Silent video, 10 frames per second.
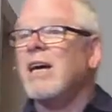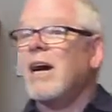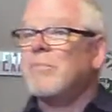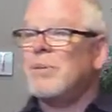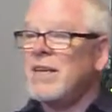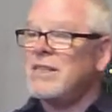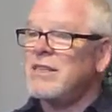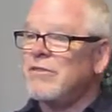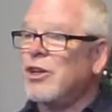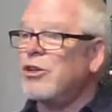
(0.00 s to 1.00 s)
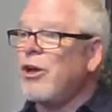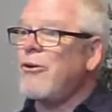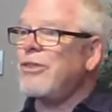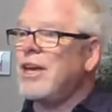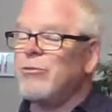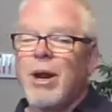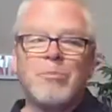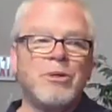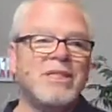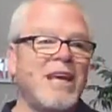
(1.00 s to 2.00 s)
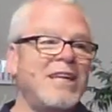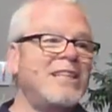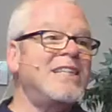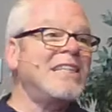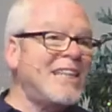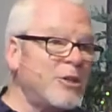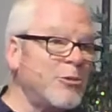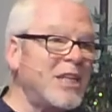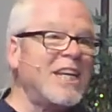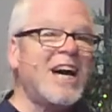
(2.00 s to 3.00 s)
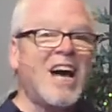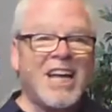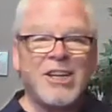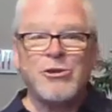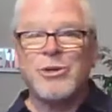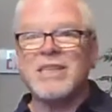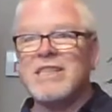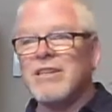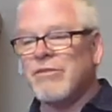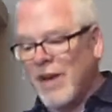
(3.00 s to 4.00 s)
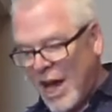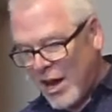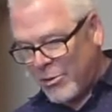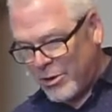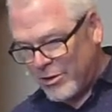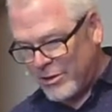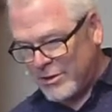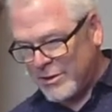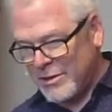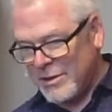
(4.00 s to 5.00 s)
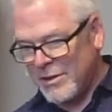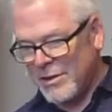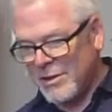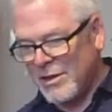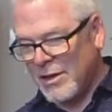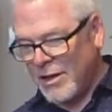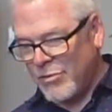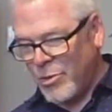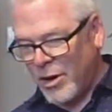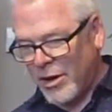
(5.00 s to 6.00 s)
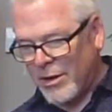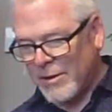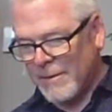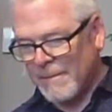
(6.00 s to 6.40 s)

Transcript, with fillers: A piece of clothing represented literally hundreds of hours of work.